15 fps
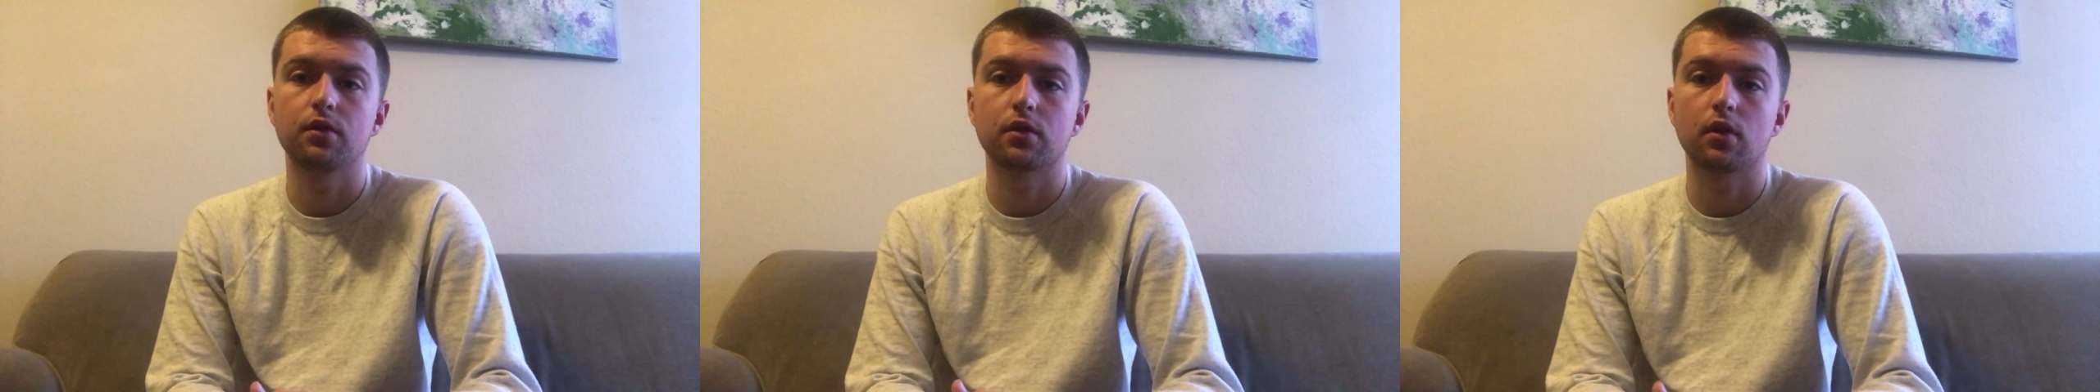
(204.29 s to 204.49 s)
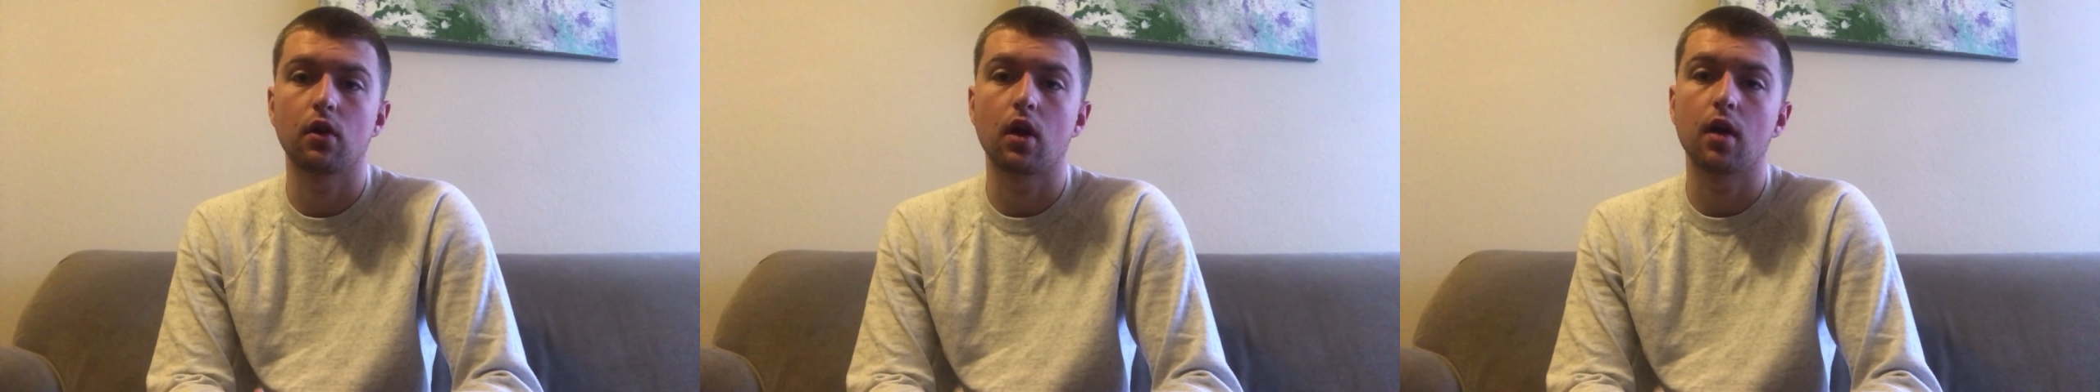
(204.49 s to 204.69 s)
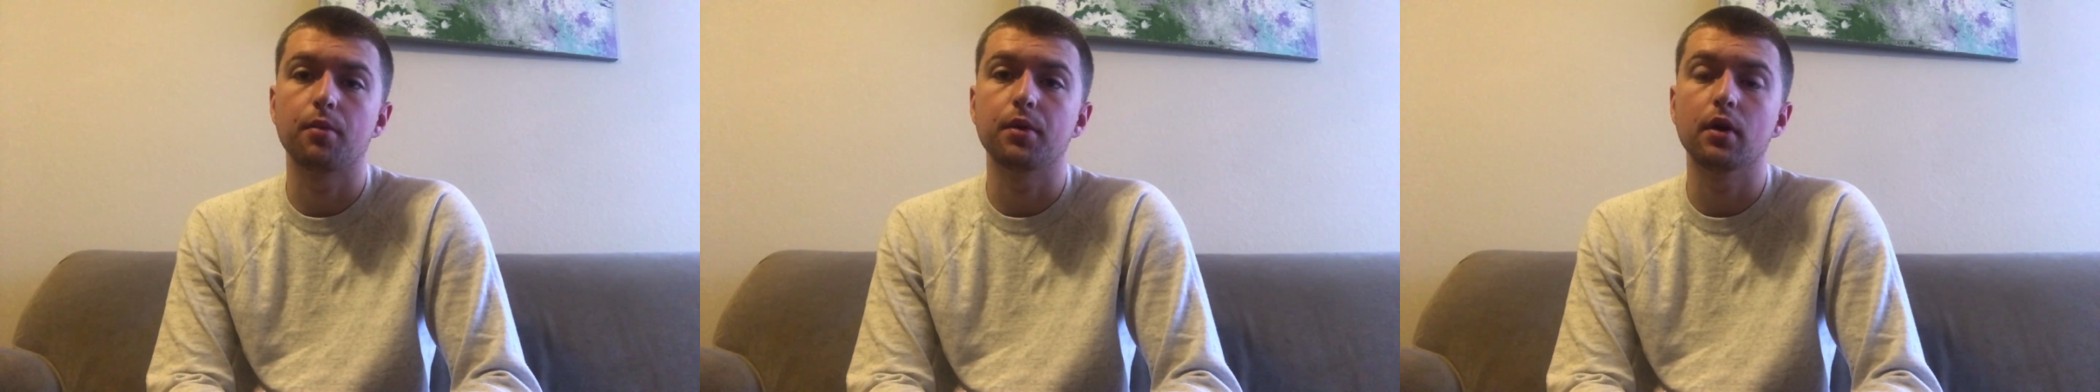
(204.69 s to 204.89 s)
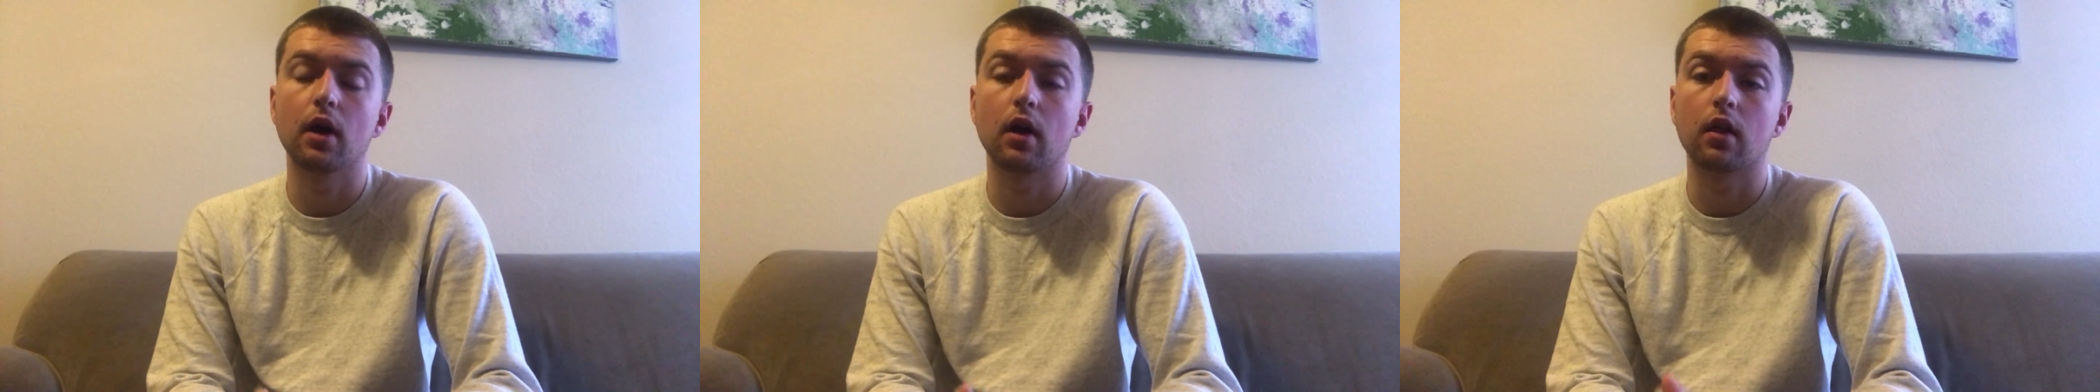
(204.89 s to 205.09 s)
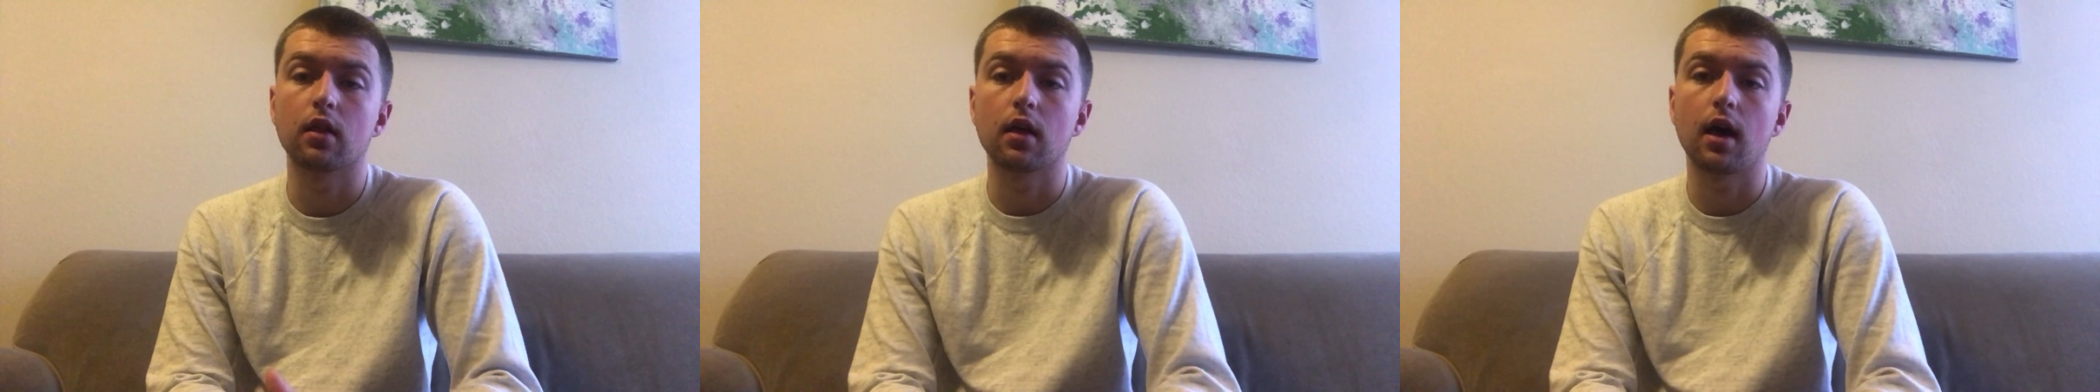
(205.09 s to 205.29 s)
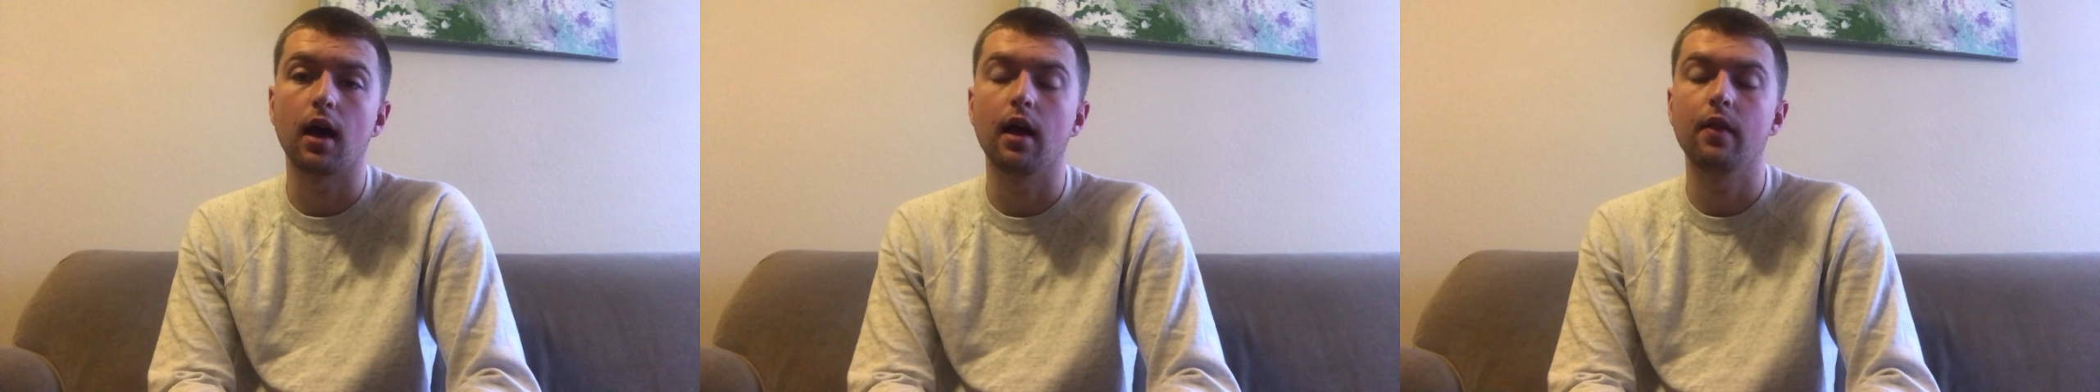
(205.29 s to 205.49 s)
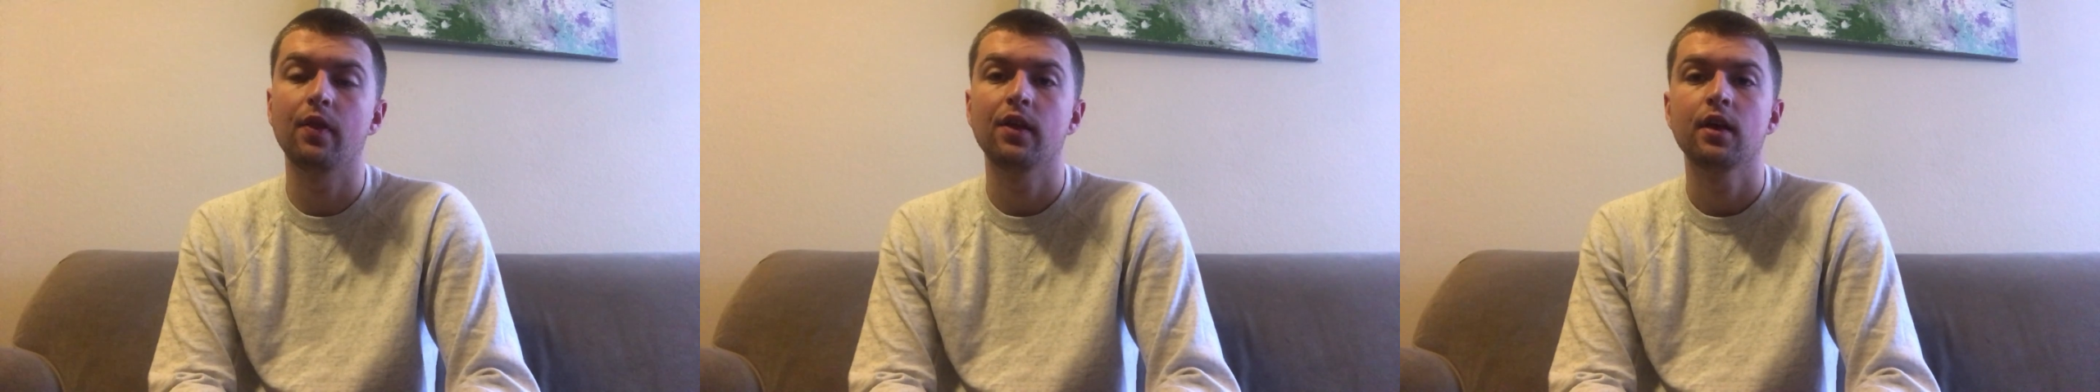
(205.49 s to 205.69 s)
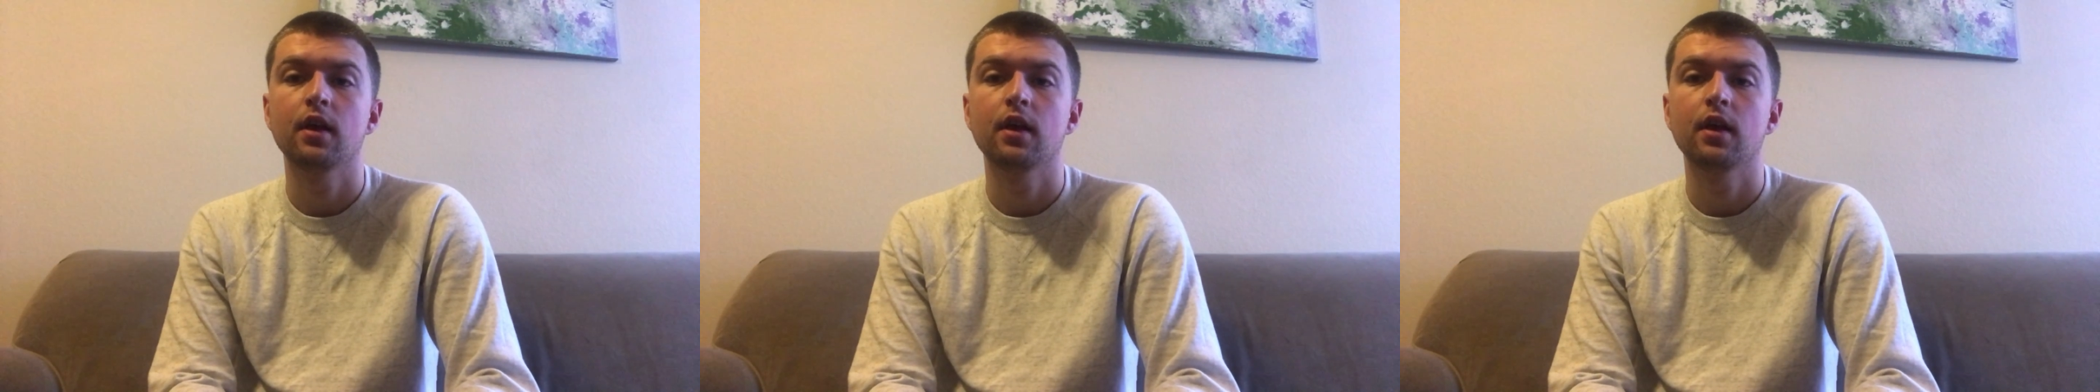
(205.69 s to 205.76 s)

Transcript: It'll help you out a lot.